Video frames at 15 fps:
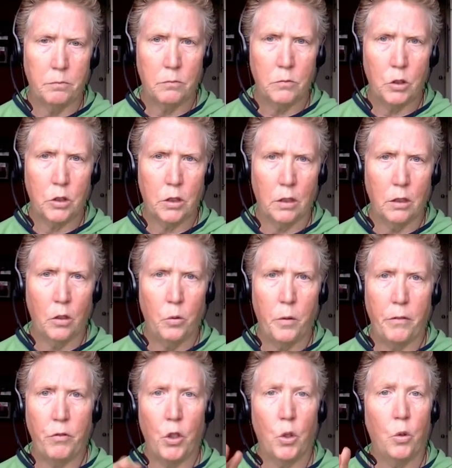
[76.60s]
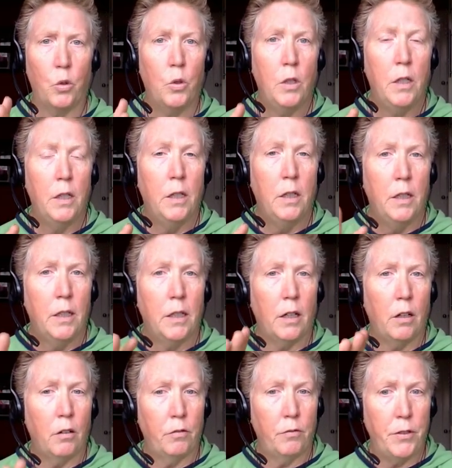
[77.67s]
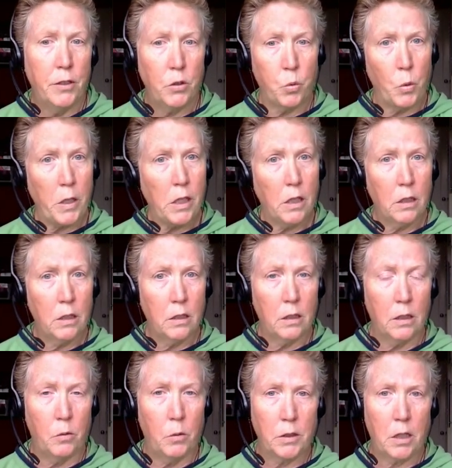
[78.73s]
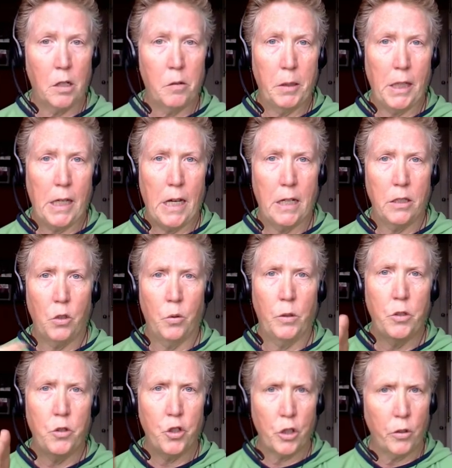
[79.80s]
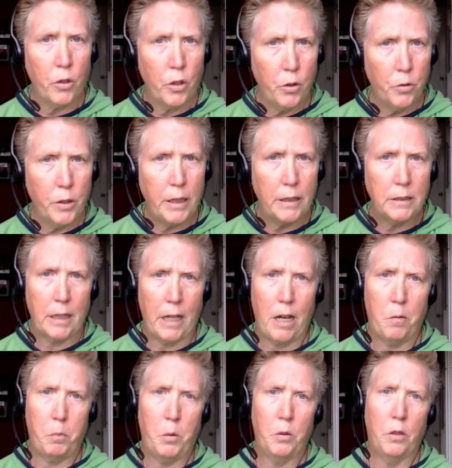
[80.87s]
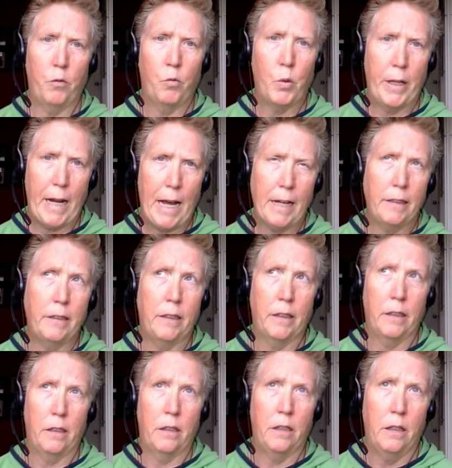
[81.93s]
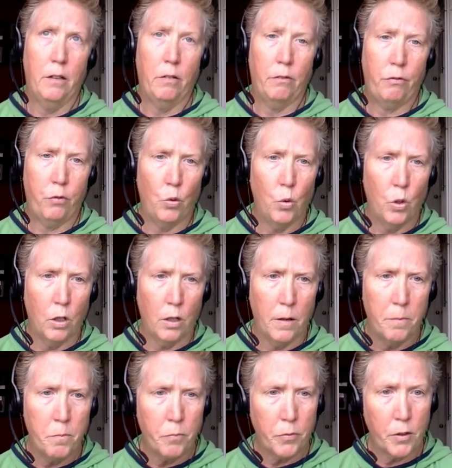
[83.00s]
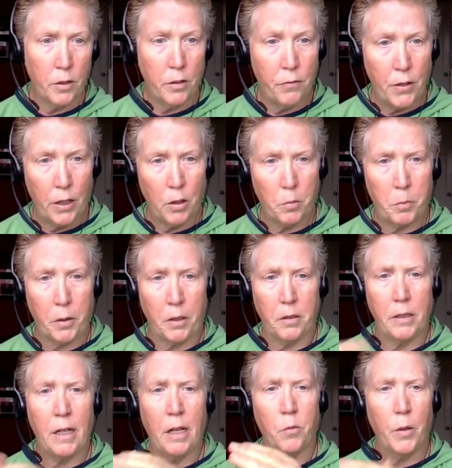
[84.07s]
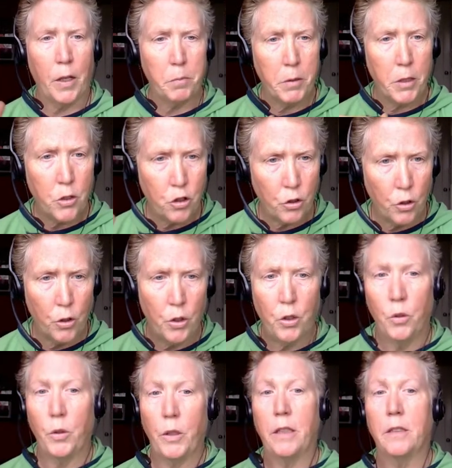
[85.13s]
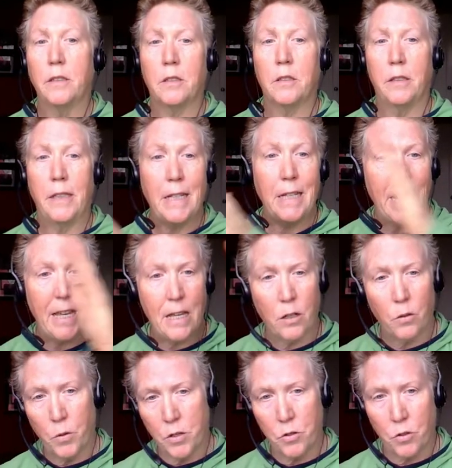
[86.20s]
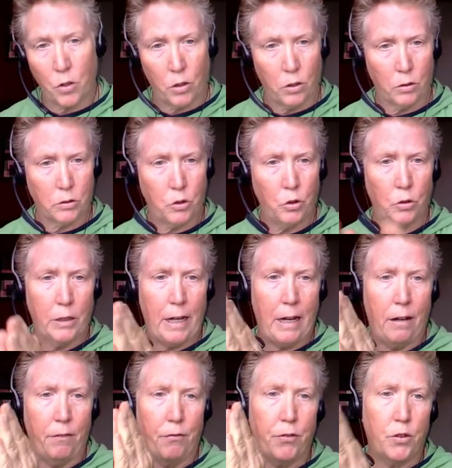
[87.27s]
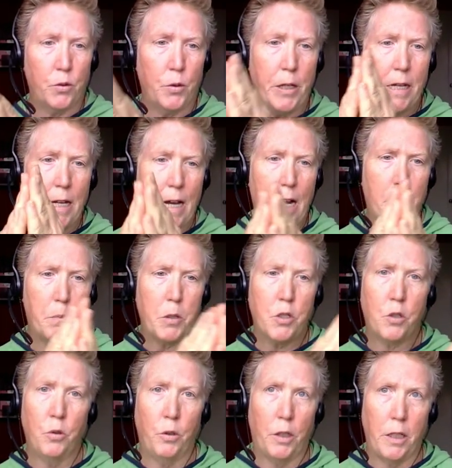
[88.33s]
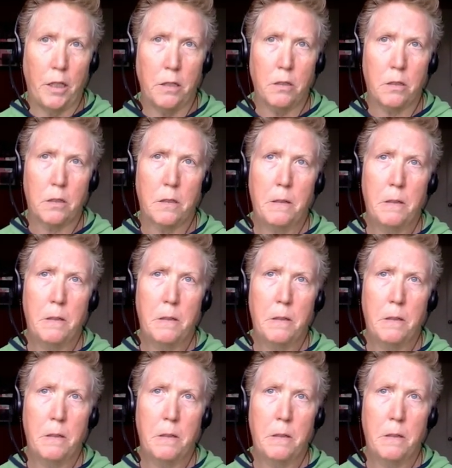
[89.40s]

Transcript: just a little review of this week, what's coming at you, and show you an example of what I did for the development. Now, what I'm going to show you is the end result. You'll have 3 opportunities,